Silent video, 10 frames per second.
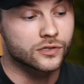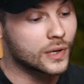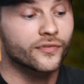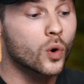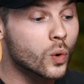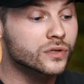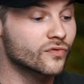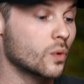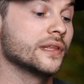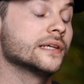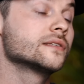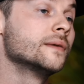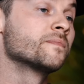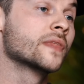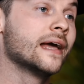So we have a course for this.
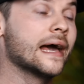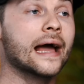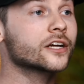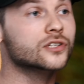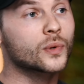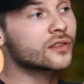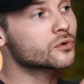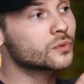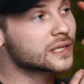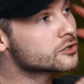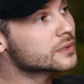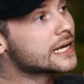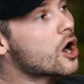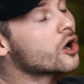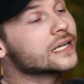And I actually went through literally our